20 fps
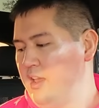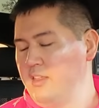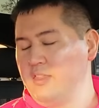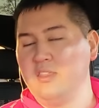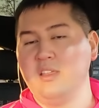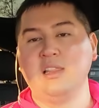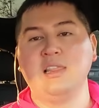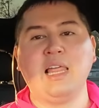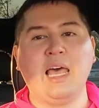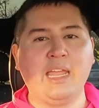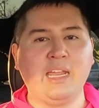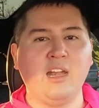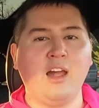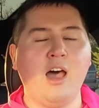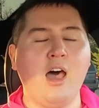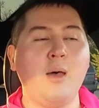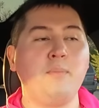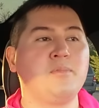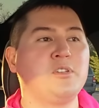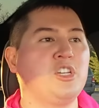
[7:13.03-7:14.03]
the light
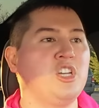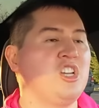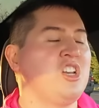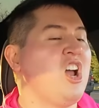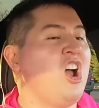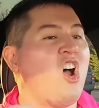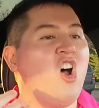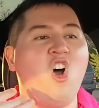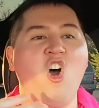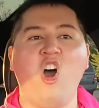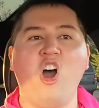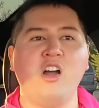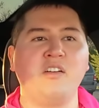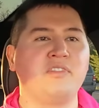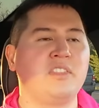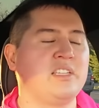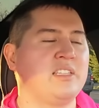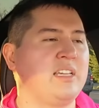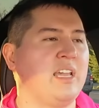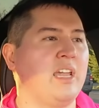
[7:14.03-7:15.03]
option,
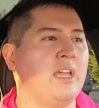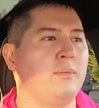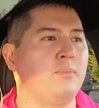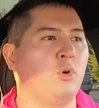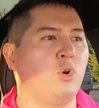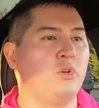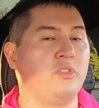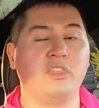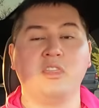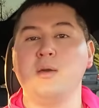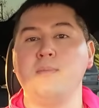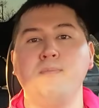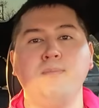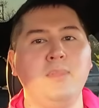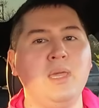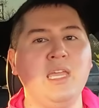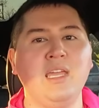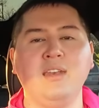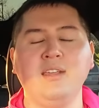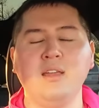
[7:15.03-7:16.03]
off the table. The
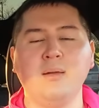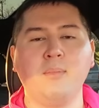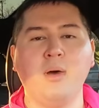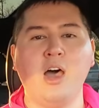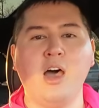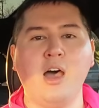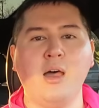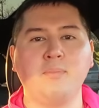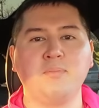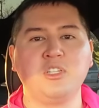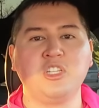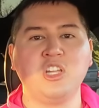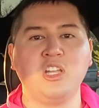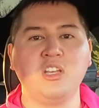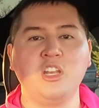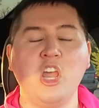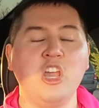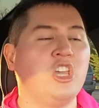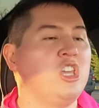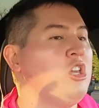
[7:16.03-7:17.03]
medium
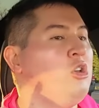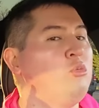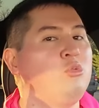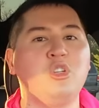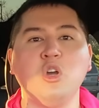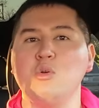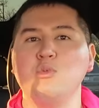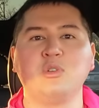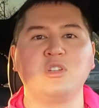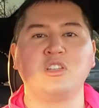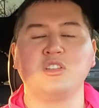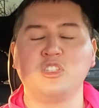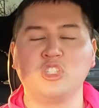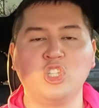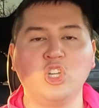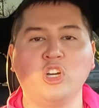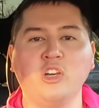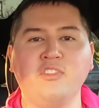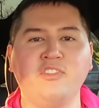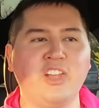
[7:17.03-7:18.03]
option, you don't
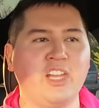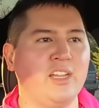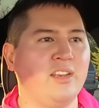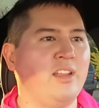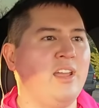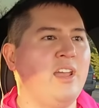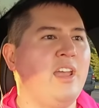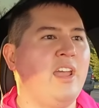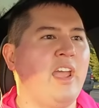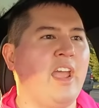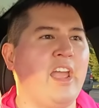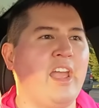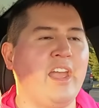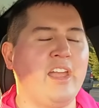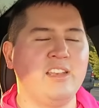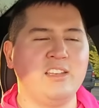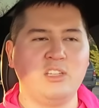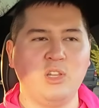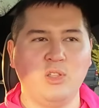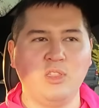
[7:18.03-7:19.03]
deserve it.
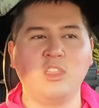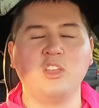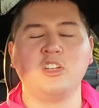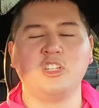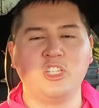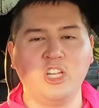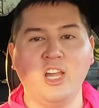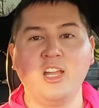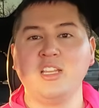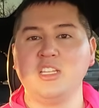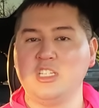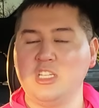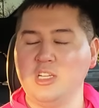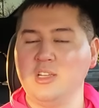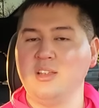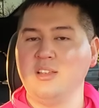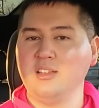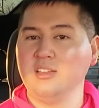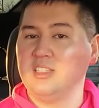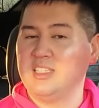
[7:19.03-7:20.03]
And the judge
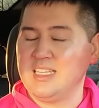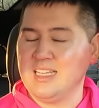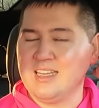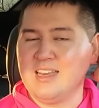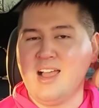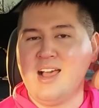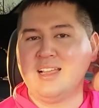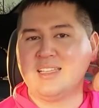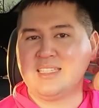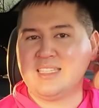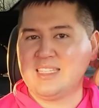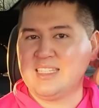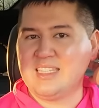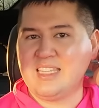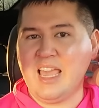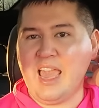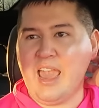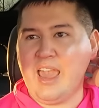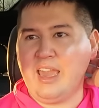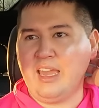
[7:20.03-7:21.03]
did not
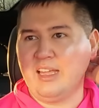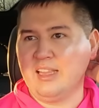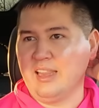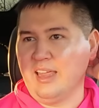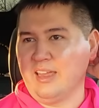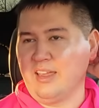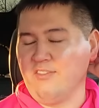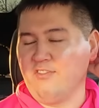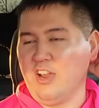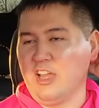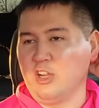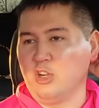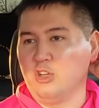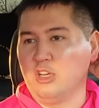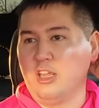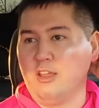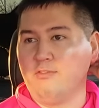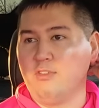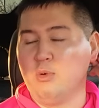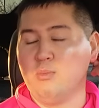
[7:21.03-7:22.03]
say, like, if I could
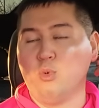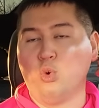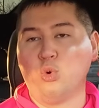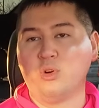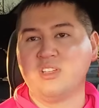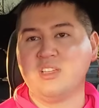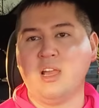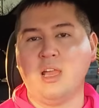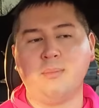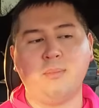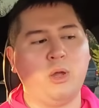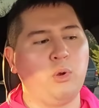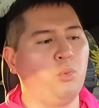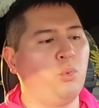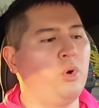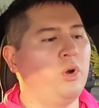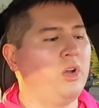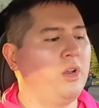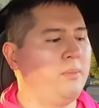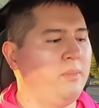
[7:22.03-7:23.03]
give you more time, I
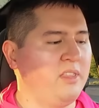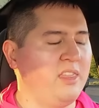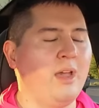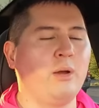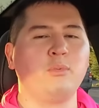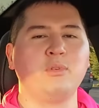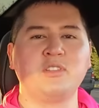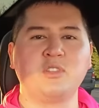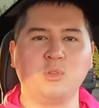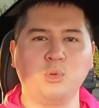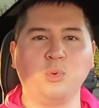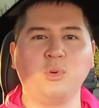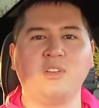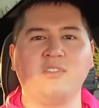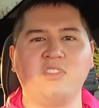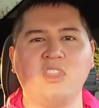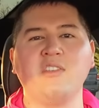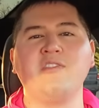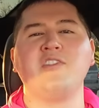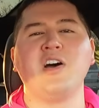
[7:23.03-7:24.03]
would, but that was sort
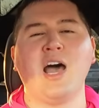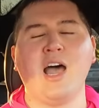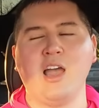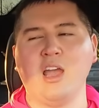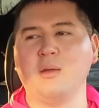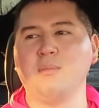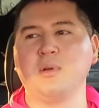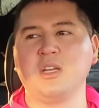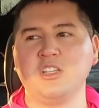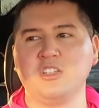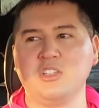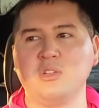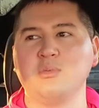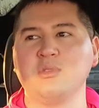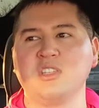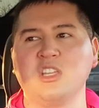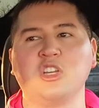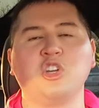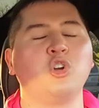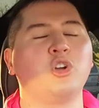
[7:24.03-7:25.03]
of the vibe, because she
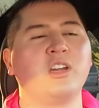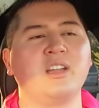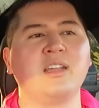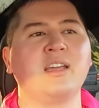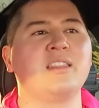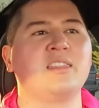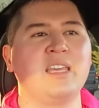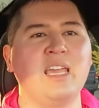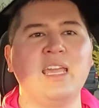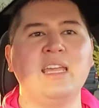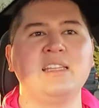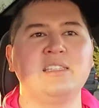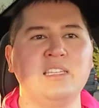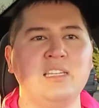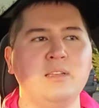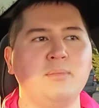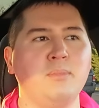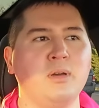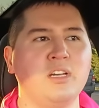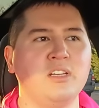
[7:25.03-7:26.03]
was like, you're gonna get the
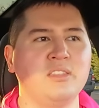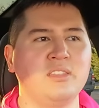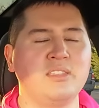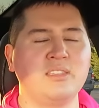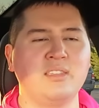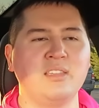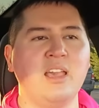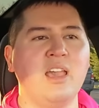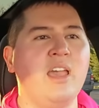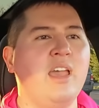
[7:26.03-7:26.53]
18 months